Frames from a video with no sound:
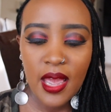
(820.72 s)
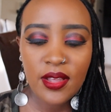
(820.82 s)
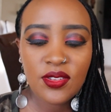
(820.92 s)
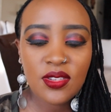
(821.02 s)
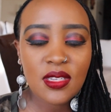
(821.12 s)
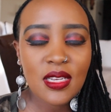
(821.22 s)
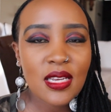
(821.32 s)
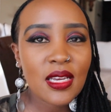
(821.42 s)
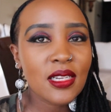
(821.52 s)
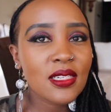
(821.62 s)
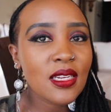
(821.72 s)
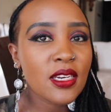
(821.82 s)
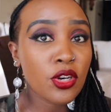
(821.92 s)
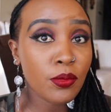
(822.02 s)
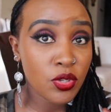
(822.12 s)
and see it
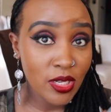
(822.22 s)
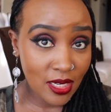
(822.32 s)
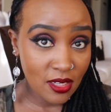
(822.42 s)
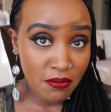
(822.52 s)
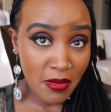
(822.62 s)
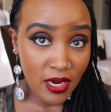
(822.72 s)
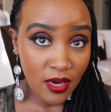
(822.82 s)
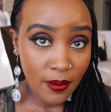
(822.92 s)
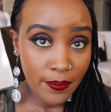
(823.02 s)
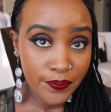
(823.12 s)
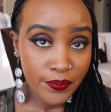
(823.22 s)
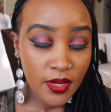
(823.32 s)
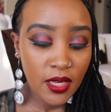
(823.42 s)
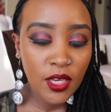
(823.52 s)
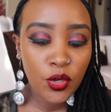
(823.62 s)
in an objective manner
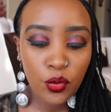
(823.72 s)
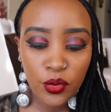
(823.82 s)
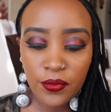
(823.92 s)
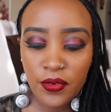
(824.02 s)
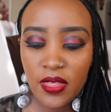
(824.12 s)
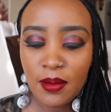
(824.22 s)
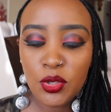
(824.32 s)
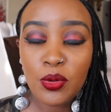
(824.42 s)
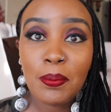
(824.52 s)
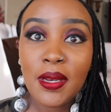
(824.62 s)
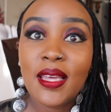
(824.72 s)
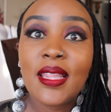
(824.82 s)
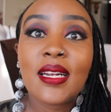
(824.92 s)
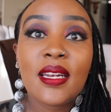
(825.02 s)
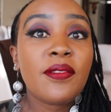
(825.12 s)
in order for them to apply
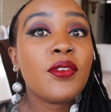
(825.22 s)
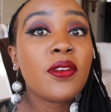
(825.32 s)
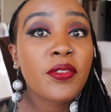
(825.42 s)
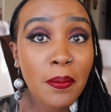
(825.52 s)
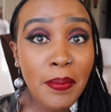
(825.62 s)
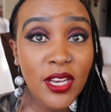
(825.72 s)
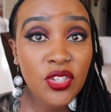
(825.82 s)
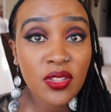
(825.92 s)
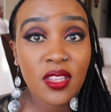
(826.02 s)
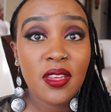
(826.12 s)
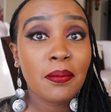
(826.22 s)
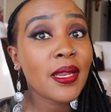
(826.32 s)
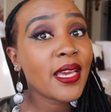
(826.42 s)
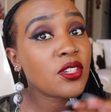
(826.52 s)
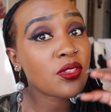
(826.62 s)
that level of compassion that they're
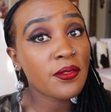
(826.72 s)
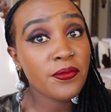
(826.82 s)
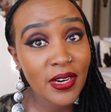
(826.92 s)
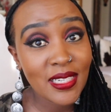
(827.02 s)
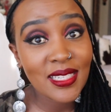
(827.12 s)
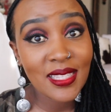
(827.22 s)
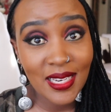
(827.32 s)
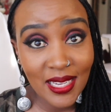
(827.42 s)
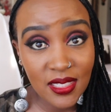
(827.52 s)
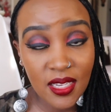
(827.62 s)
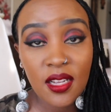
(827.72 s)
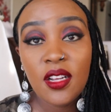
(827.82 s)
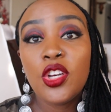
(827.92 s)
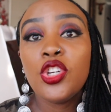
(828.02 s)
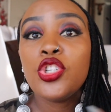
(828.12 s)
applying to the friend in the letter
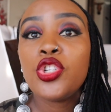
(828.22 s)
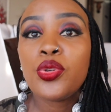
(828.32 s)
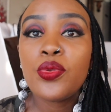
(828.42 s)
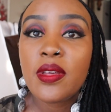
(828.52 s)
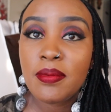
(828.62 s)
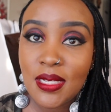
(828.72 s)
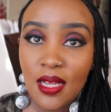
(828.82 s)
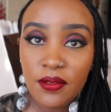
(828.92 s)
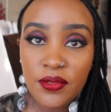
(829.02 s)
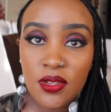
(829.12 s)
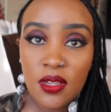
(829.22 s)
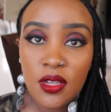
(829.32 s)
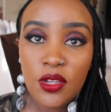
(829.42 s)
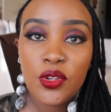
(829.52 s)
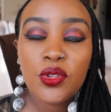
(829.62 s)
to themselves.
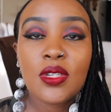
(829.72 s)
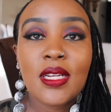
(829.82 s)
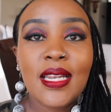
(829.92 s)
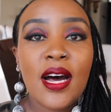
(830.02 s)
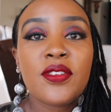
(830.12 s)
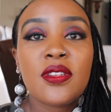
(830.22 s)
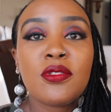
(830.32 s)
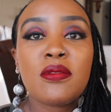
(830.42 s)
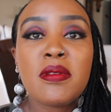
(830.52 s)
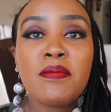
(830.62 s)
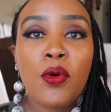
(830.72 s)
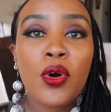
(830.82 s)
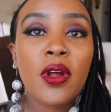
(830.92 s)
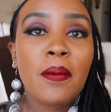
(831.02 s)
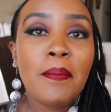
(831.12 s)
So it allows them to be
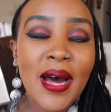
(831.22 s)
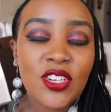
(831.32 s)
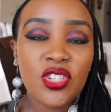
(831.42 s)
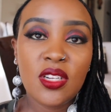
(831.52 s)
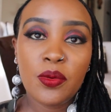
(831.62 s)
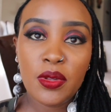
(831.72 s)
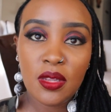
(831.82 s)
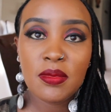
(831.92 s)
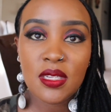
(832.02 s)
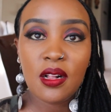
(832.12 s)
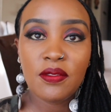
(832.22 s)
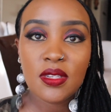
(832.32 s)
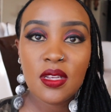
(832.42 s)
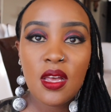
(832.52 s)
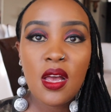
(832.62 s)
more compassionate with
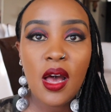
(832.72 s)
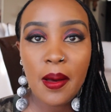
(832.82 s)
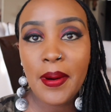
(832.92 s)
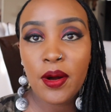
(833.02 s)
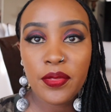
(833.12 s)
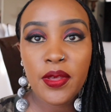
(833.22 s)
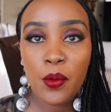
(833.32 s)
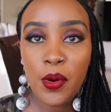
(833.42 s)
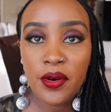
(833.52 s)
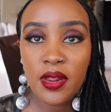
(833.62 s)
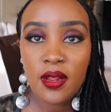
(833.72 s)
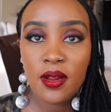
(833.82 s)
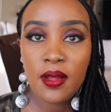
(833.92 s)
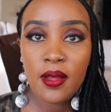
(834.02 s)
themselves about their worry.